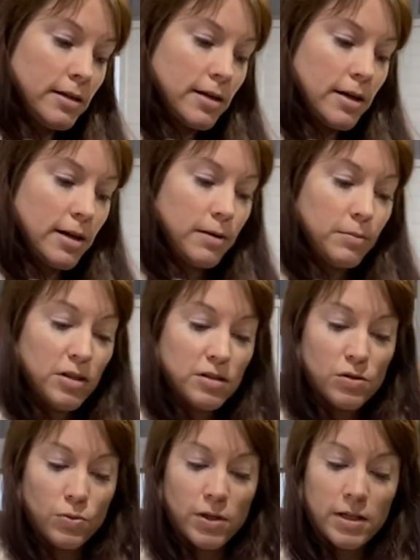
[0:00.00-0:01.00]
Um, this
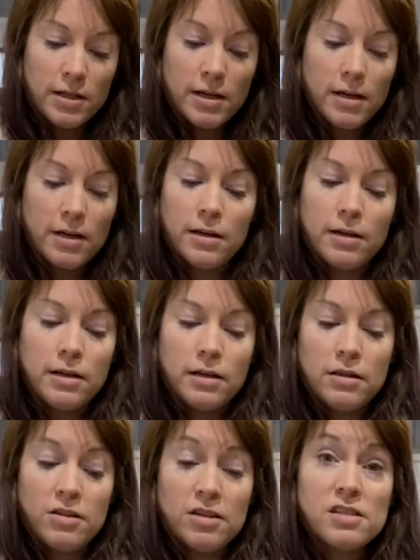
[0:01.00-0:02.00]
one,
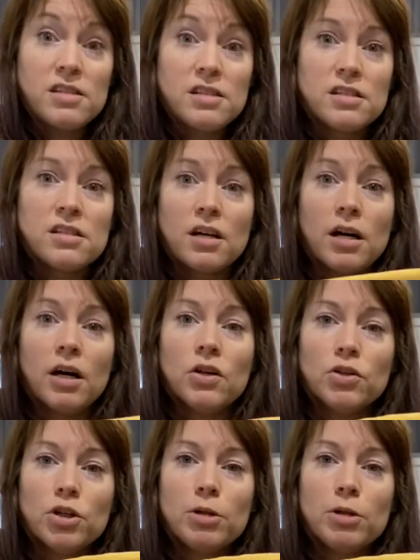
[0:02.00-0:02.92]
this is the color,